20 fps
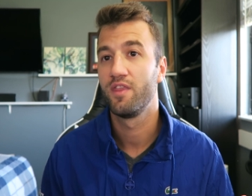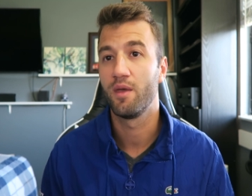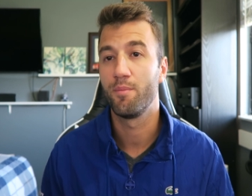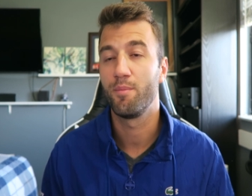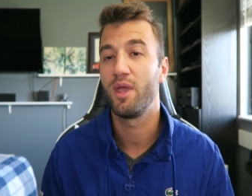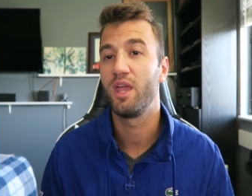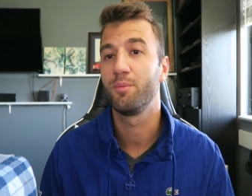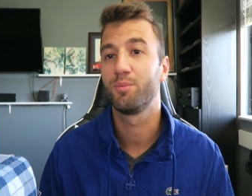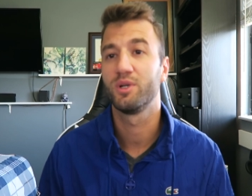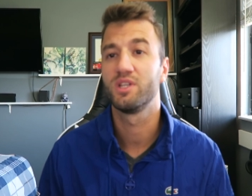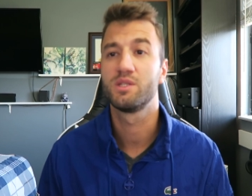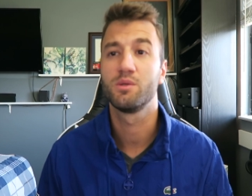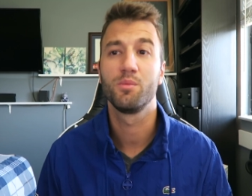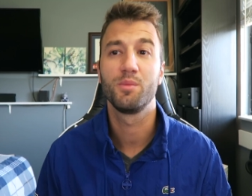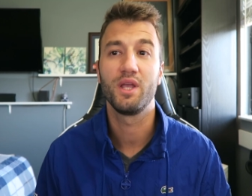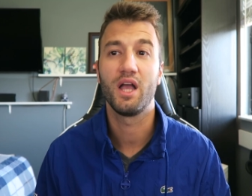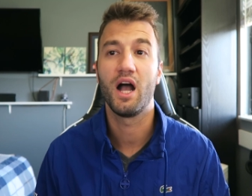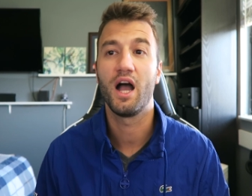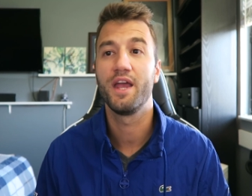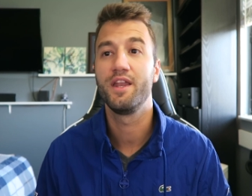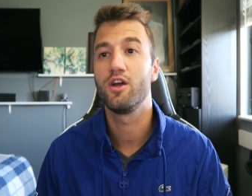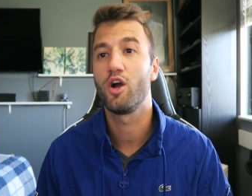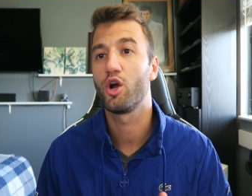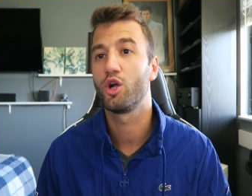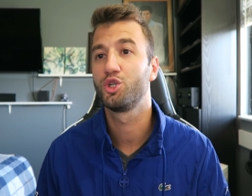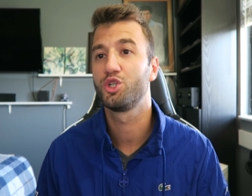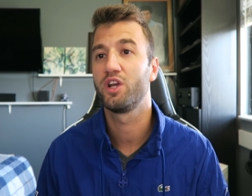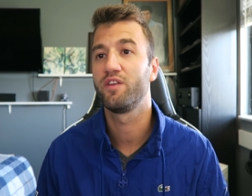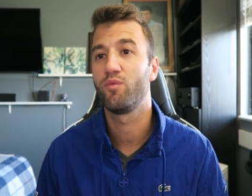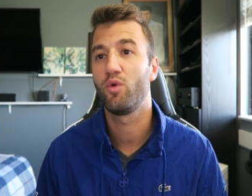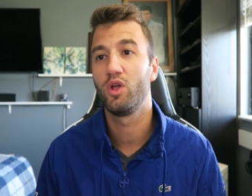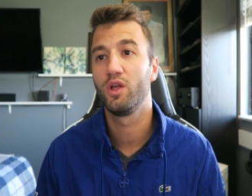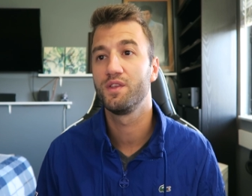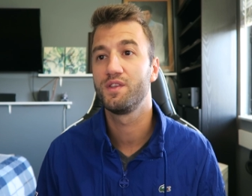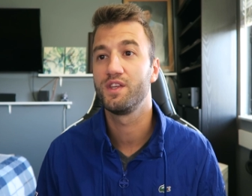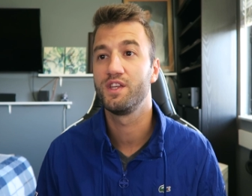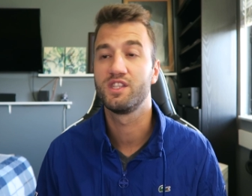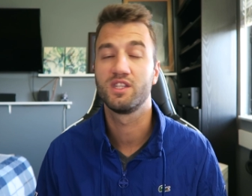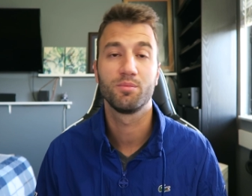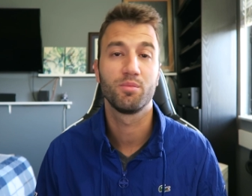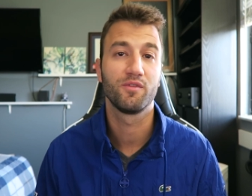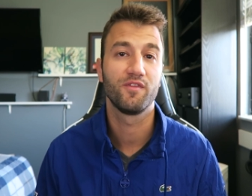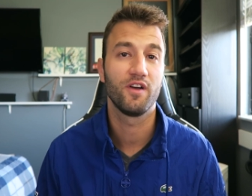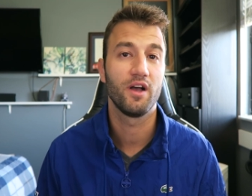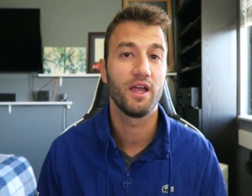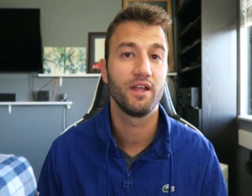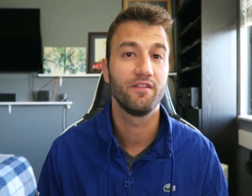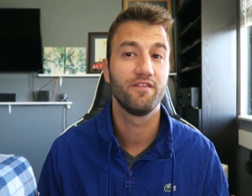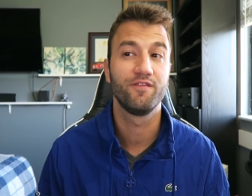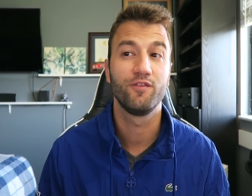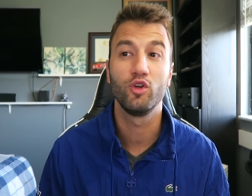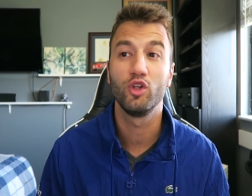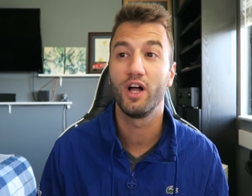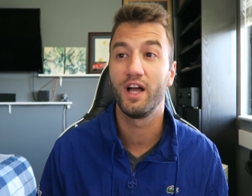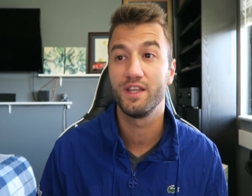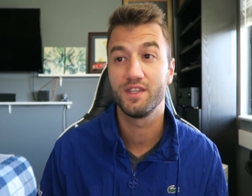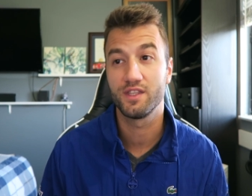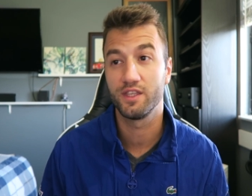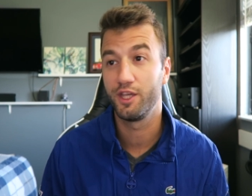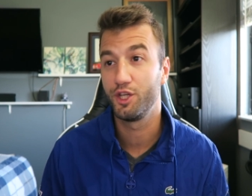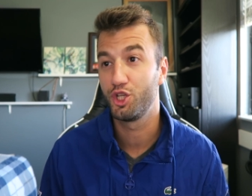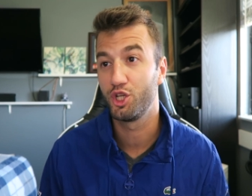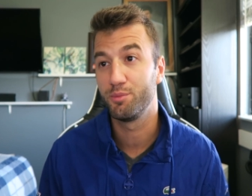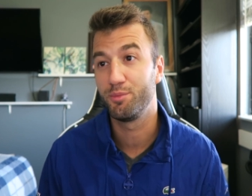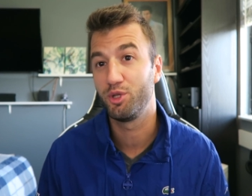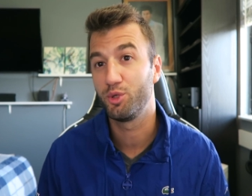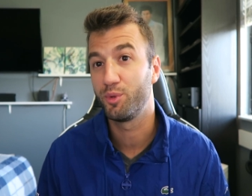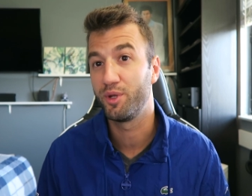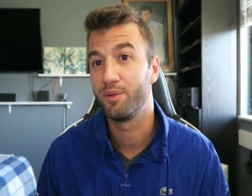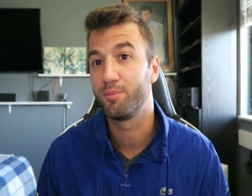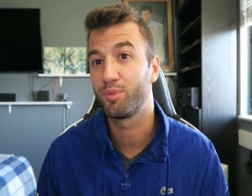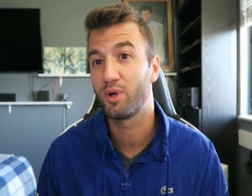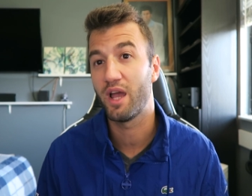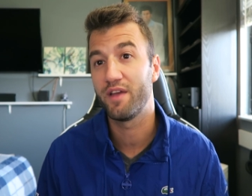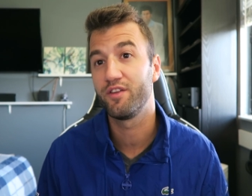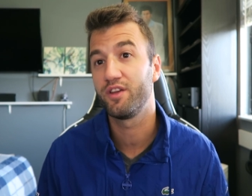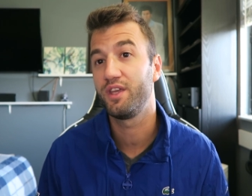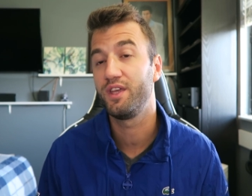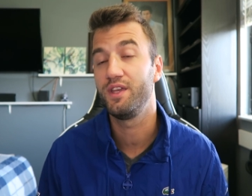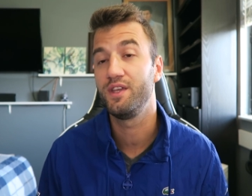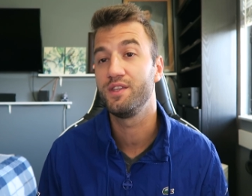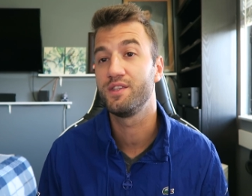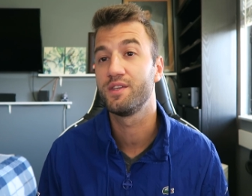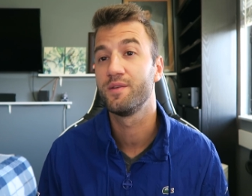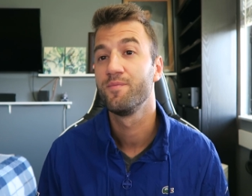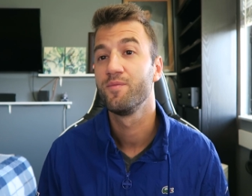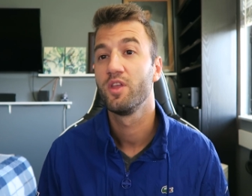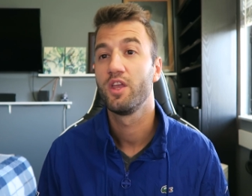The main principle behind hard drive wallets is to provide full isolation between private keys